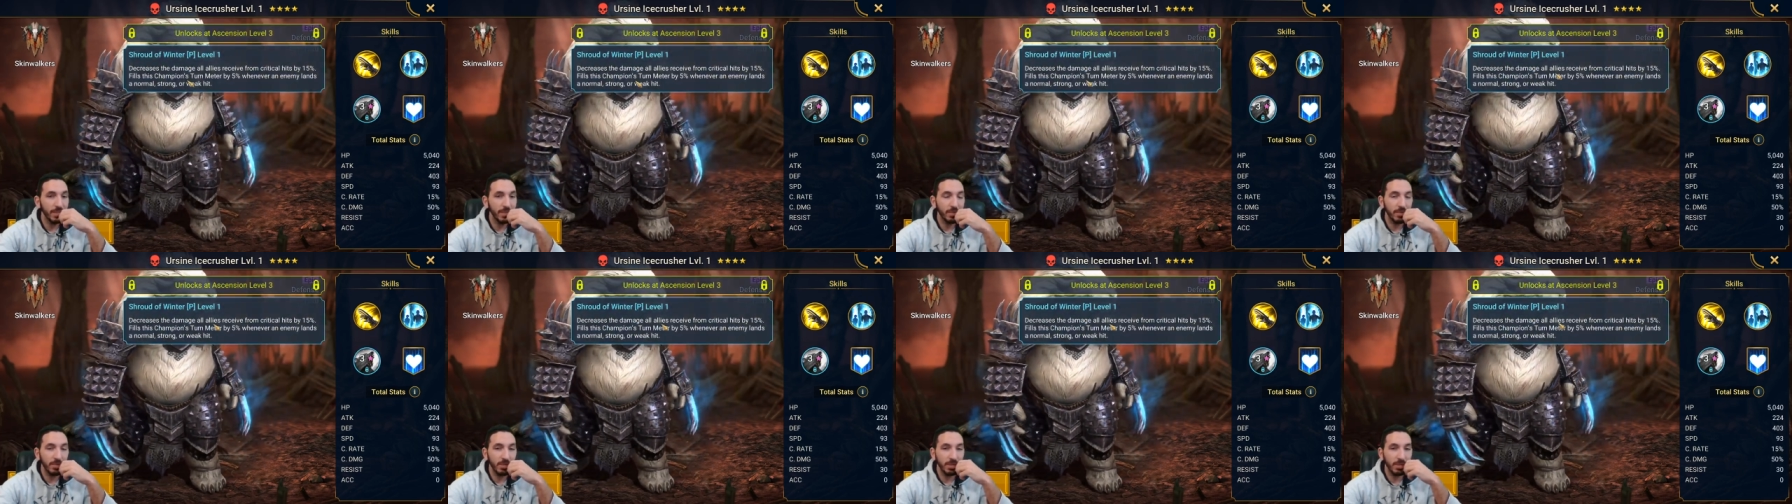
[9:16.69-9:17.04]

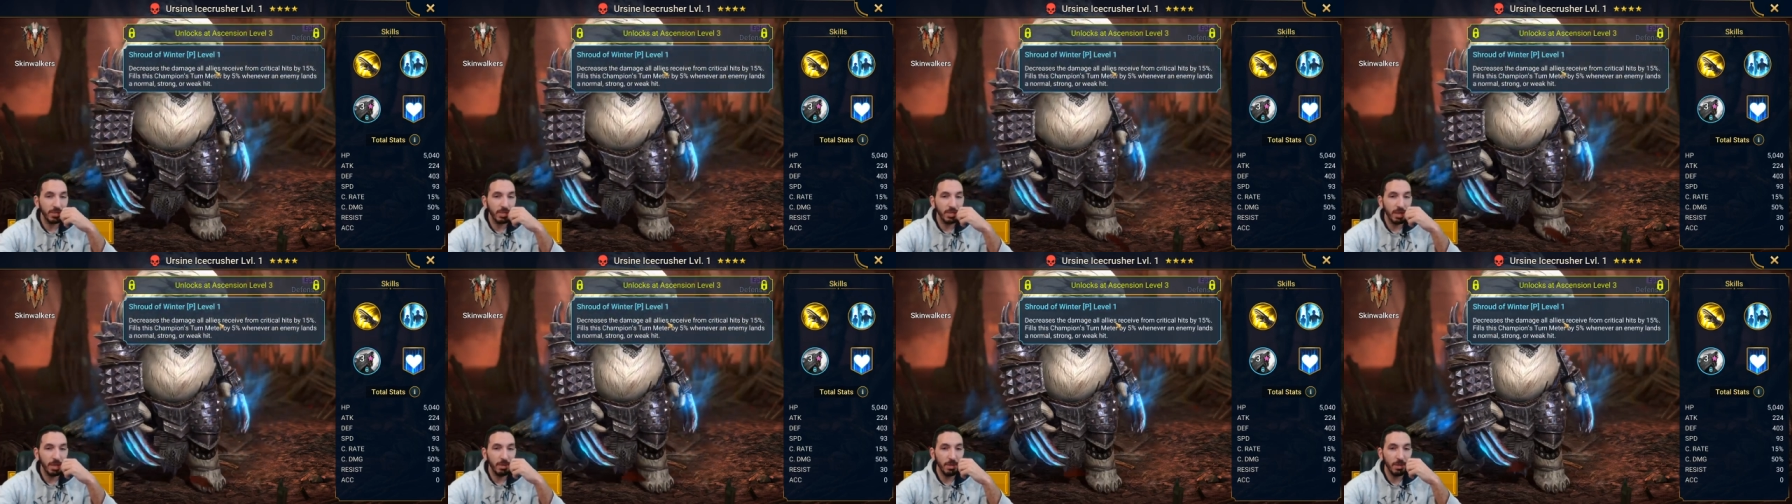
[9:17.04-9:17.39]
Decreases
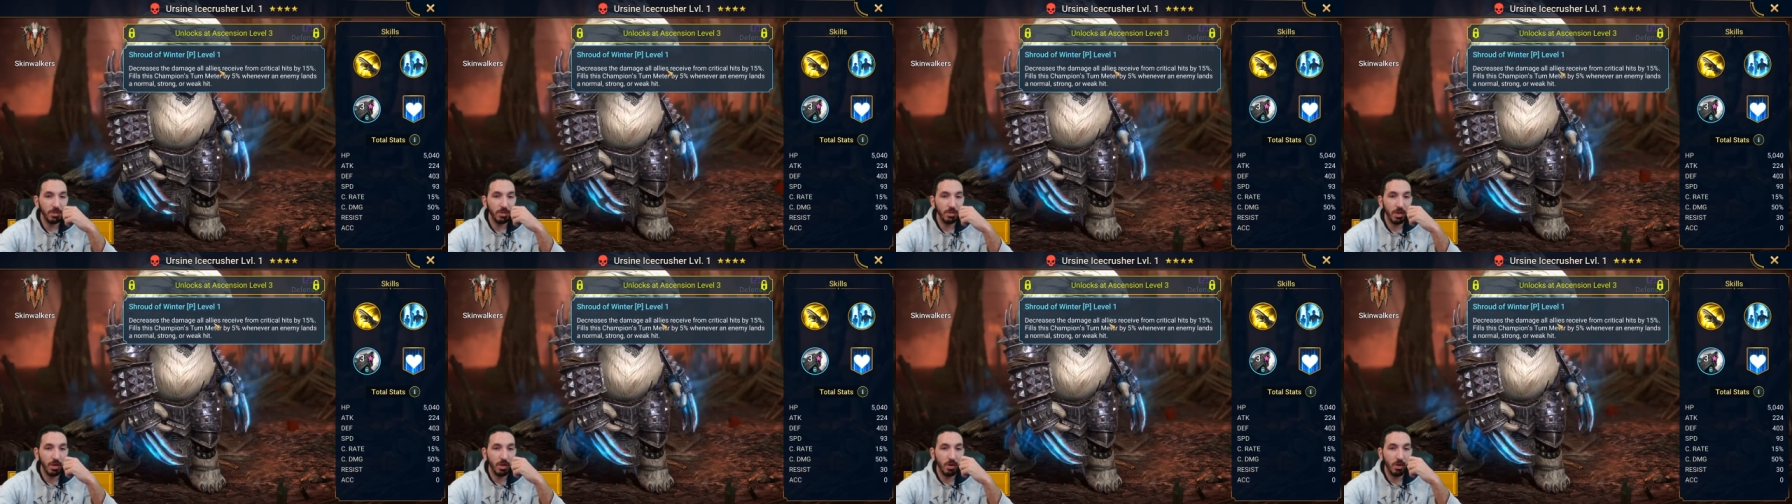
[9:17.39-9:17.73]
the
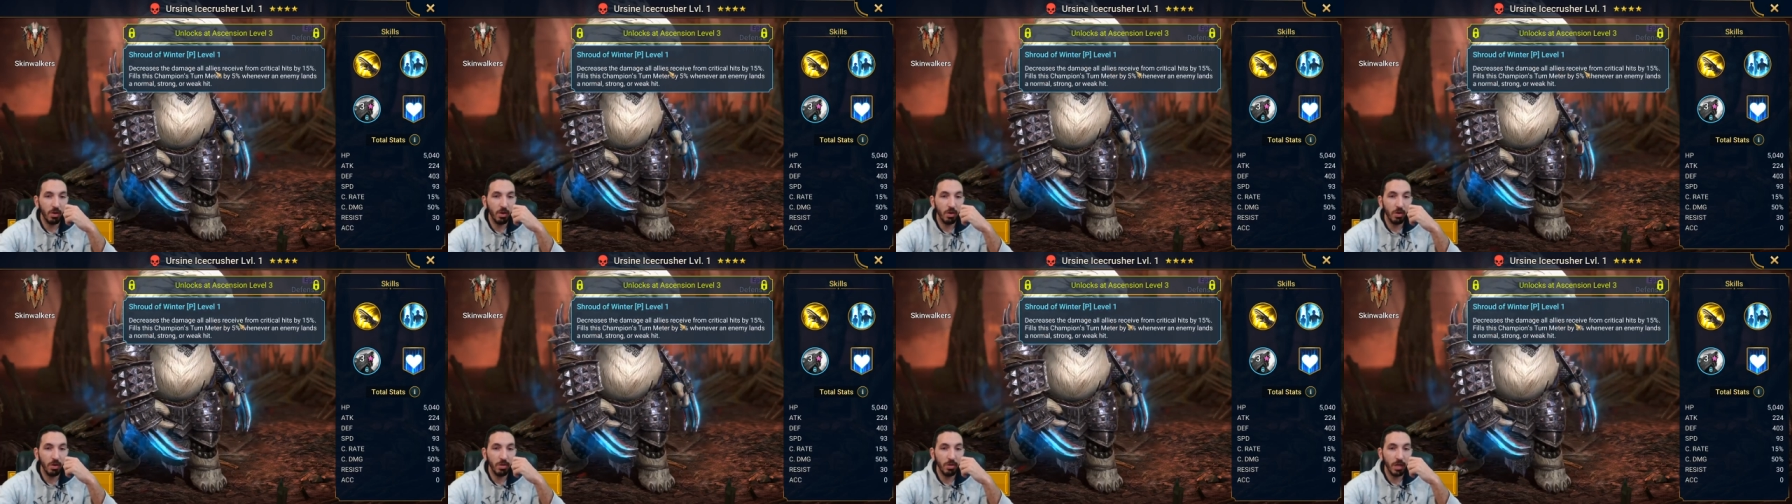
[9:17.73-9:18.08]
damage
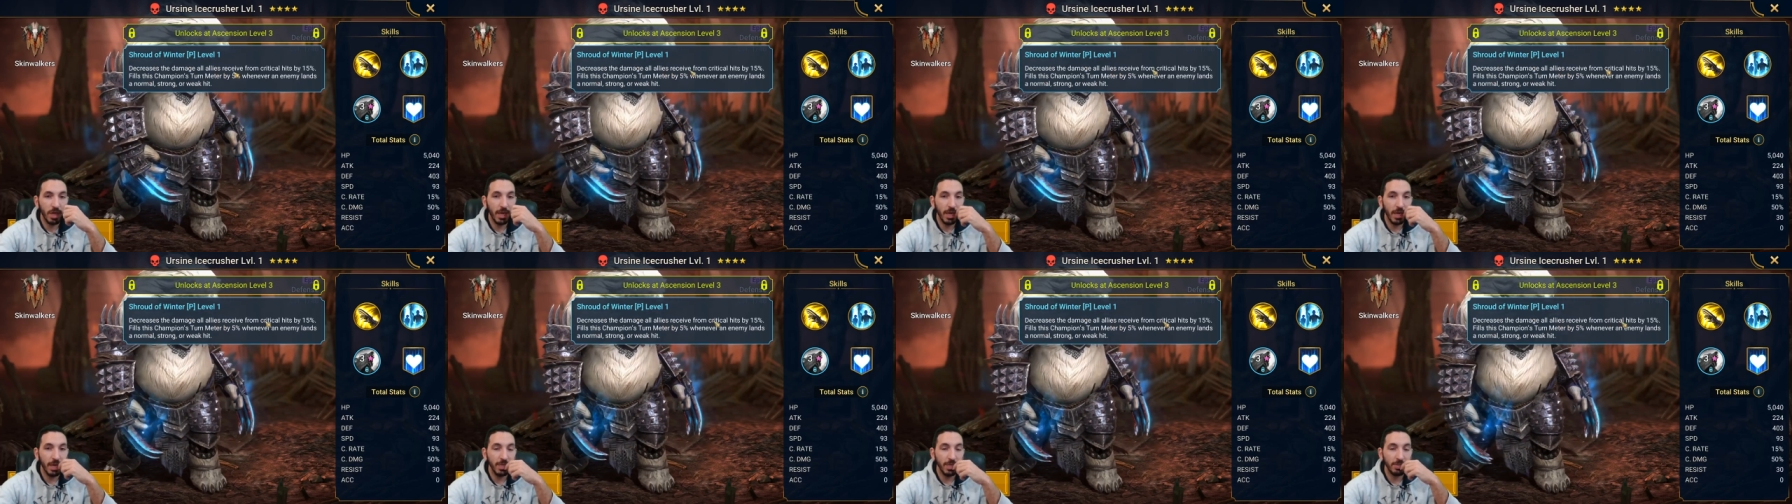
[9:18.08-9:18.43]
all
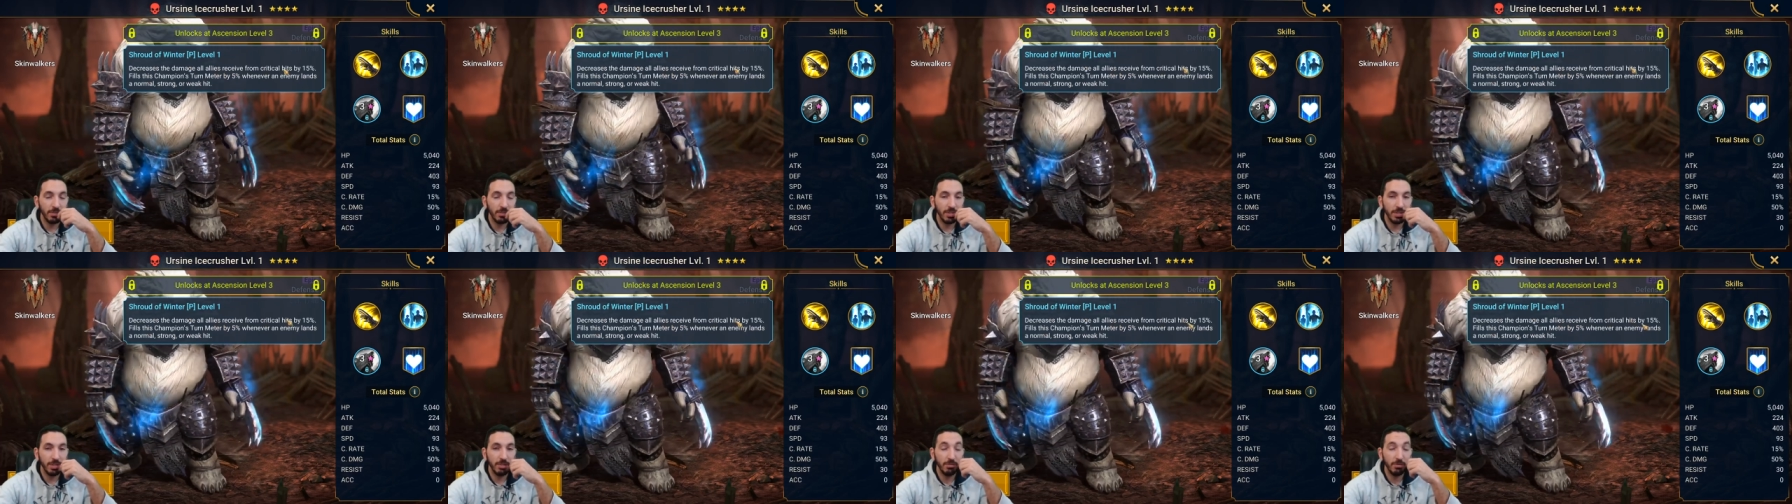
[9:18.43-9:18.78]
allies
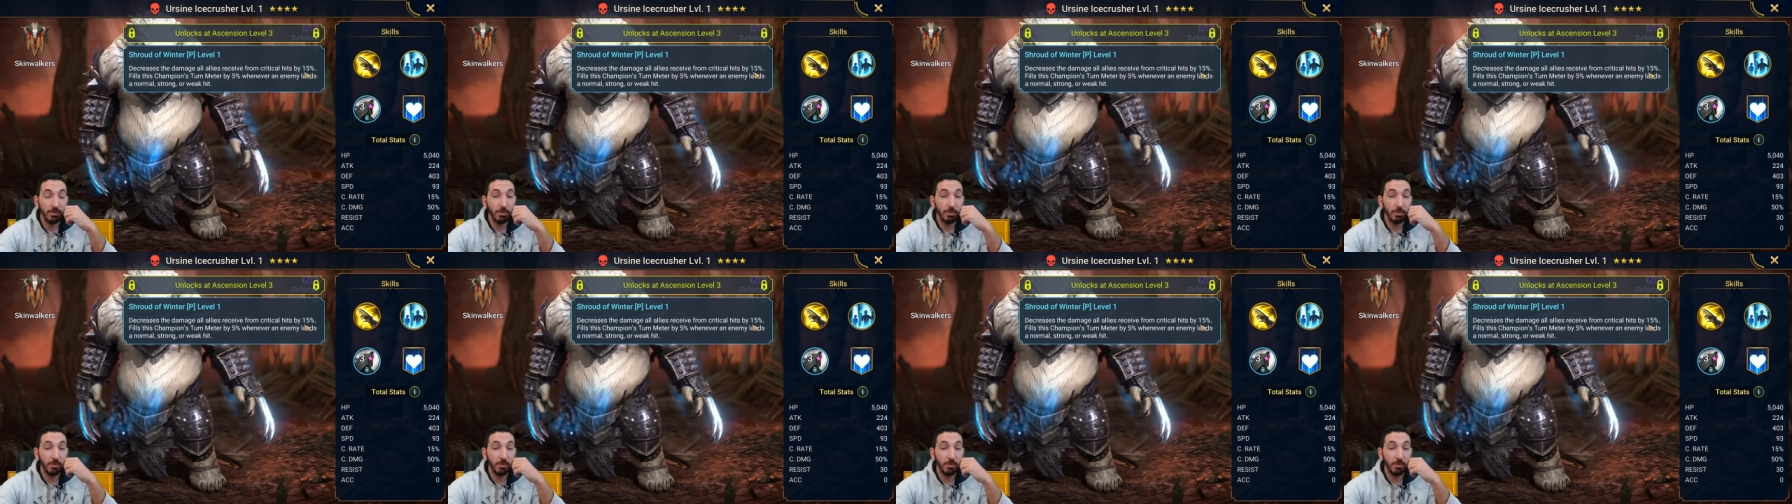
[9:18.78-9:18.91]
receive